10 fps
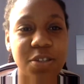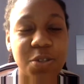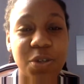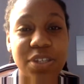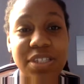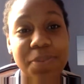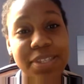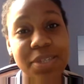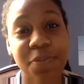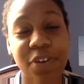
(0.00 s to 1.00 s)
So you can
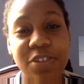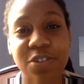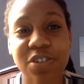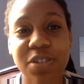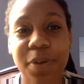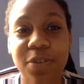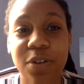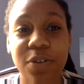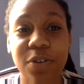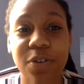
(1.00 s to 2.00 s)
speak to professors about
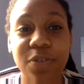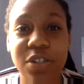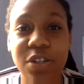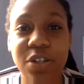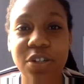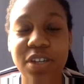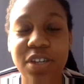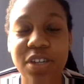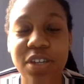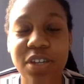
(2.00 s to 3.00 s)
their research
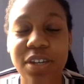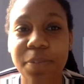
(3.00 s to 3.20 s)
and